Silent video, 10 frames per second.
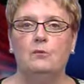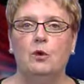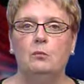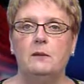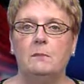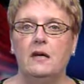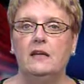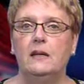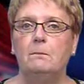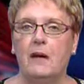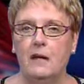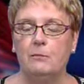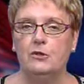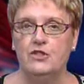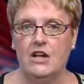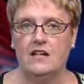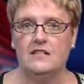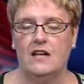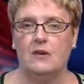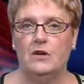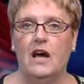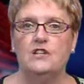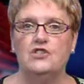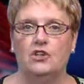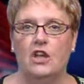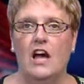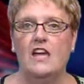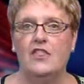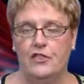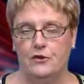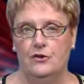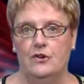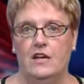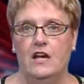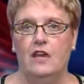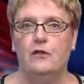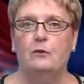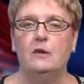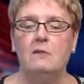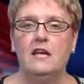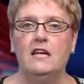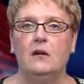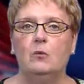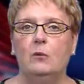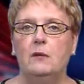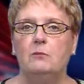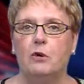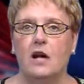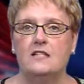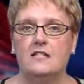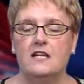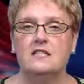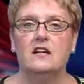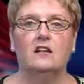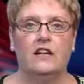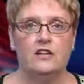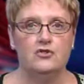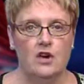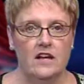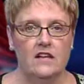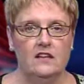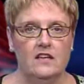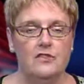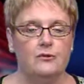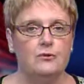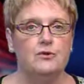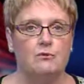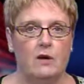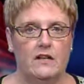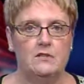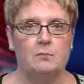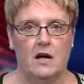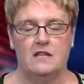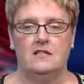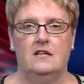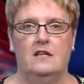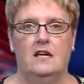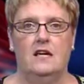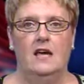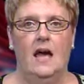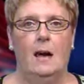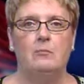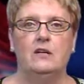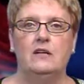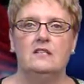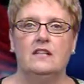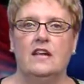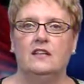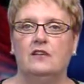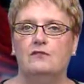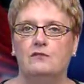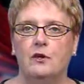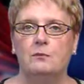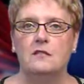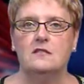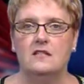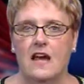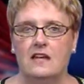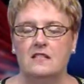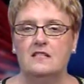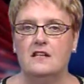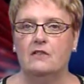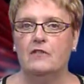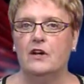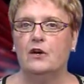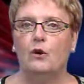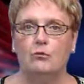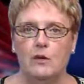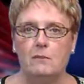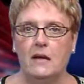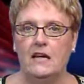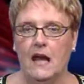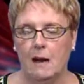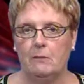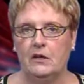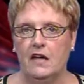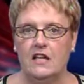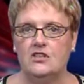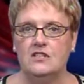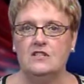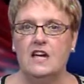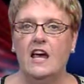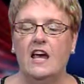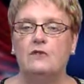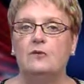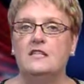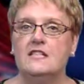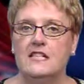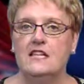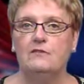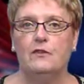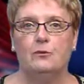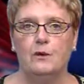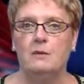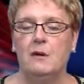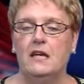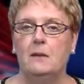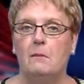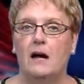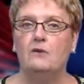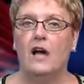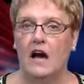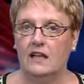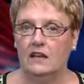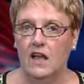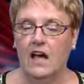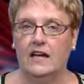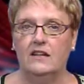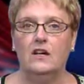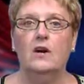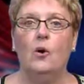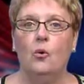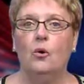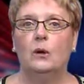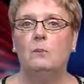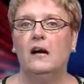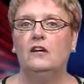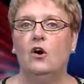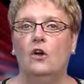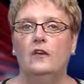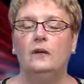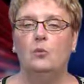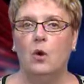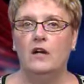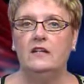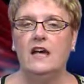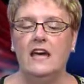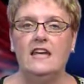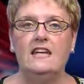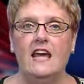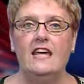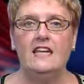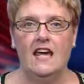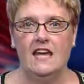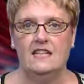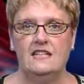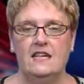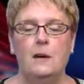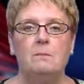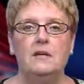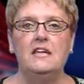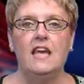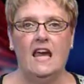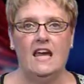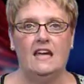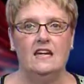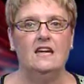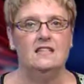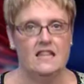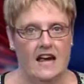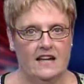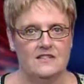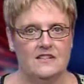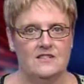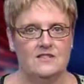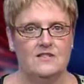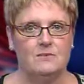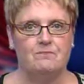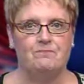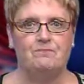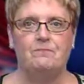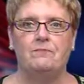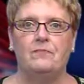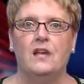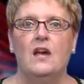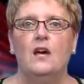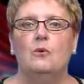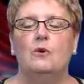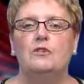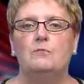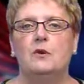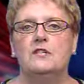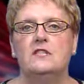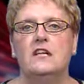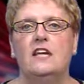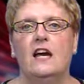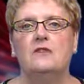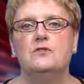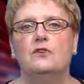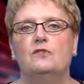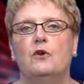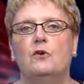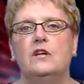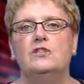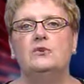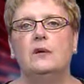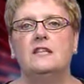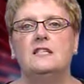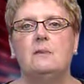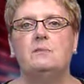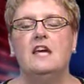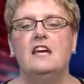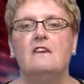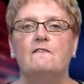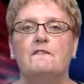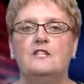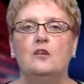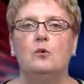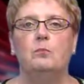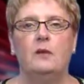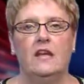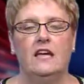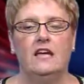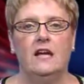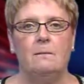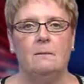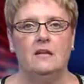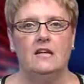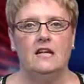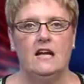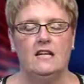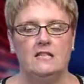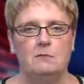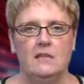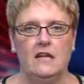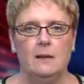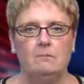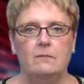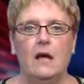will be mailing paper checks out on July 3rd. The remaining will be processed electronically through direct deposit. Applicants can confirm the status of their rebate applications and receive the rebate amount online or by calling 1-888-PA-TAXES. Wilkesboro City Council voting to accept a fiscal plan at Monday night's meeting.